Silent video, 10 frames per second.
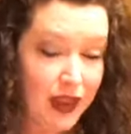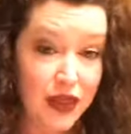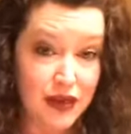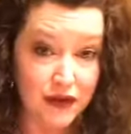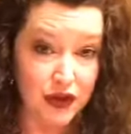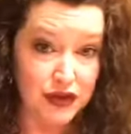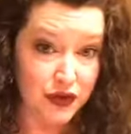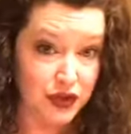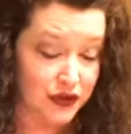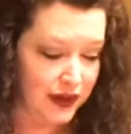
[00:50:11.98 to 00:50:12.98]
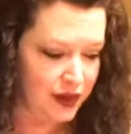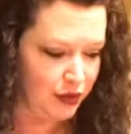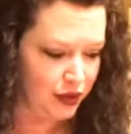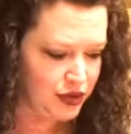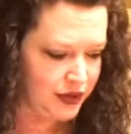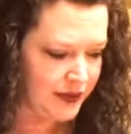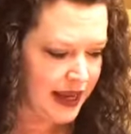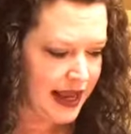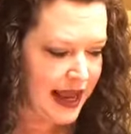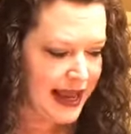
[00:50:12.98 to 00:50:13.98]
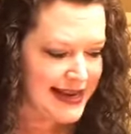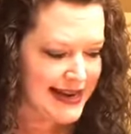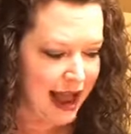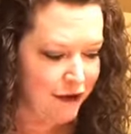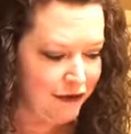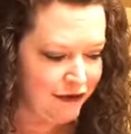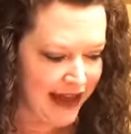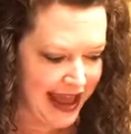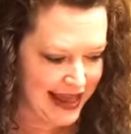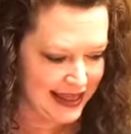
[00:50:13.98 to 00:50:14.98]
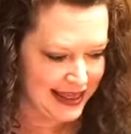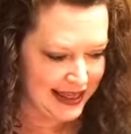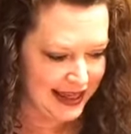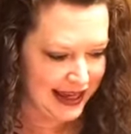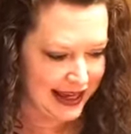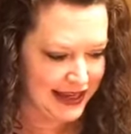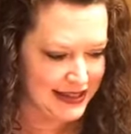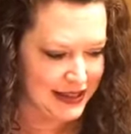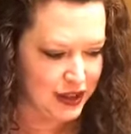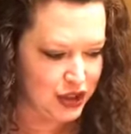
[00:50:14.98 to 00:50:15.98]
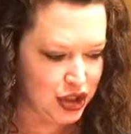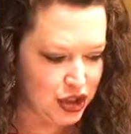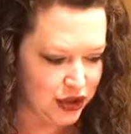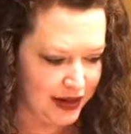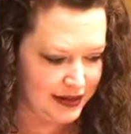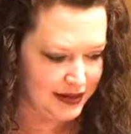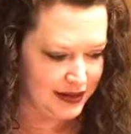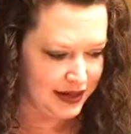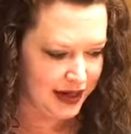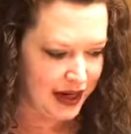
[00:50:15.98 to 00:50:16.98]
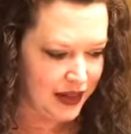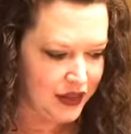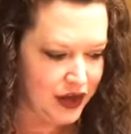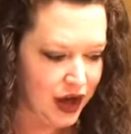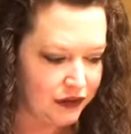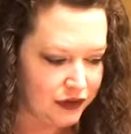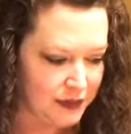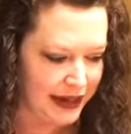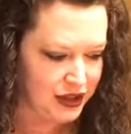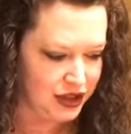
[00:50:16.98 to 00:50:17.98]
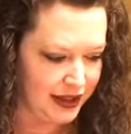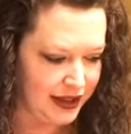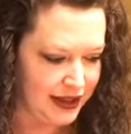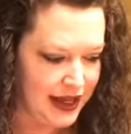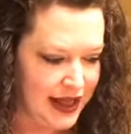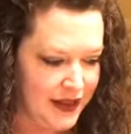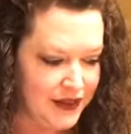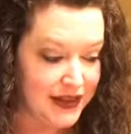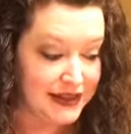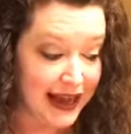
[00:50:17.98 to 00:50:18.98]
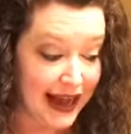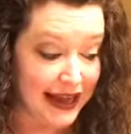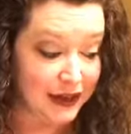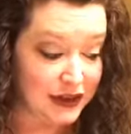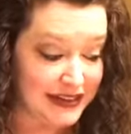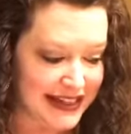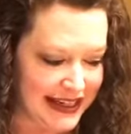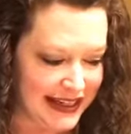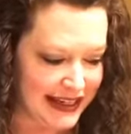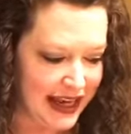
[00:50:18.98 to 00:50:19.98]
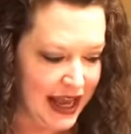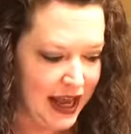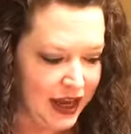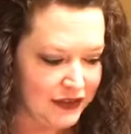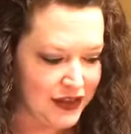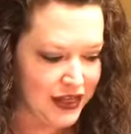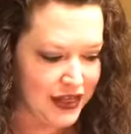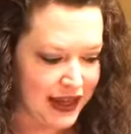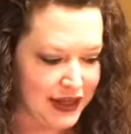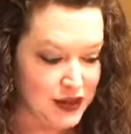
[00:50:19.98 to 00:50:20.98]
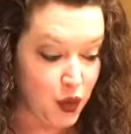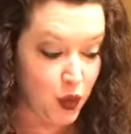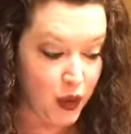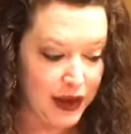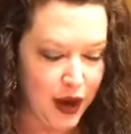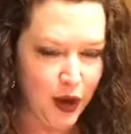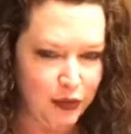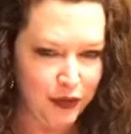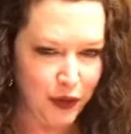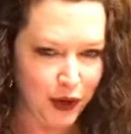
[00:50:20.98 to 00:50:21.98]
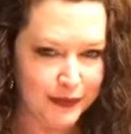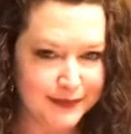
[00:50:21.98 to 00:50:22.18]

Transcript: the first verse of Hebrews, now faith is the assurance, the confirmation, the title deed of the things we hope for